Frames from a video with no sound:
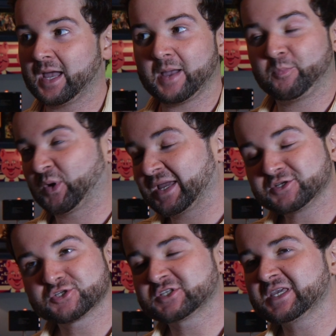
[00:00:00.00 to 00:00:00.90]
But I
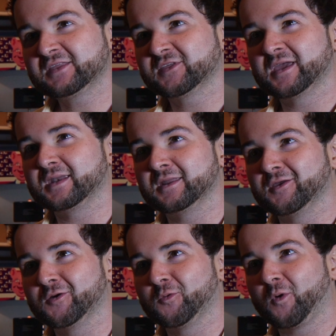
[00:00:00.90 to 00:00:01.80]
just think
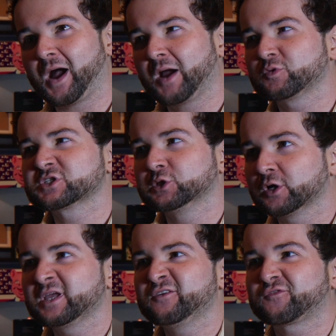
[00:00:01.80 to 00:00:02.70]
that I was
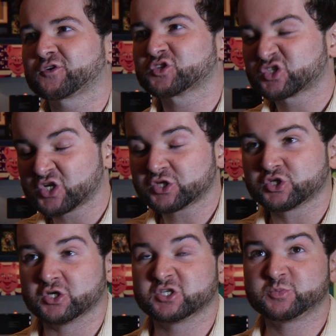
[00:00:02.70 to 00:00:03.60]
looking for
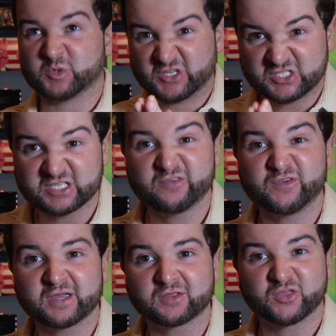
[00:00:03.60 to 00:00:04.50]
such a
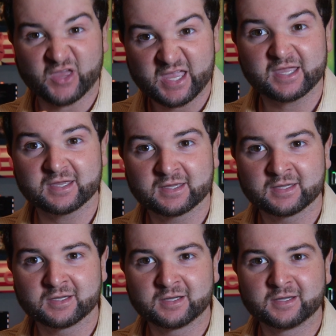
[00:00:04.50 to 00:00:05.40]
specific thing
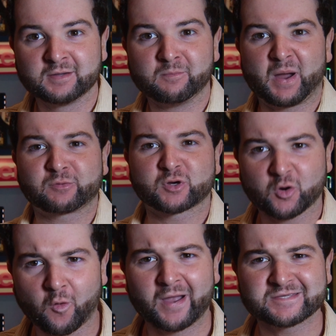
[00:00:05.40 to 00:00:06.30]
my
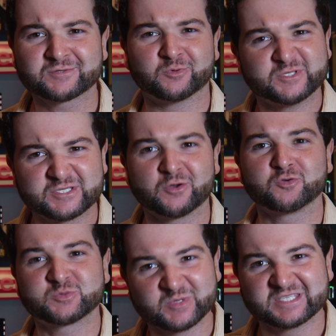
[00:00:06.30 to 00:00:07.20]
request was so
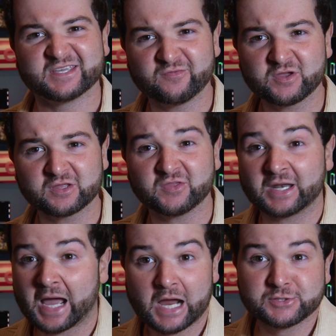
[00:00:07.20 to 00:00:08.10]
specific
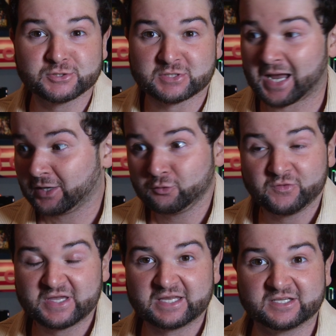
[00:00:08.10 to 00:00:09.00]
that I just, I don't
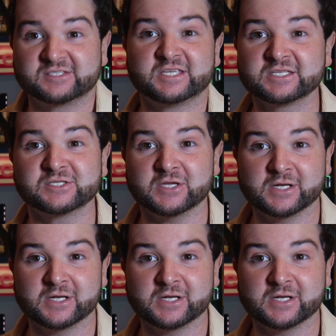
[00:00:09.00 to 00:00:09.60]
think it existed.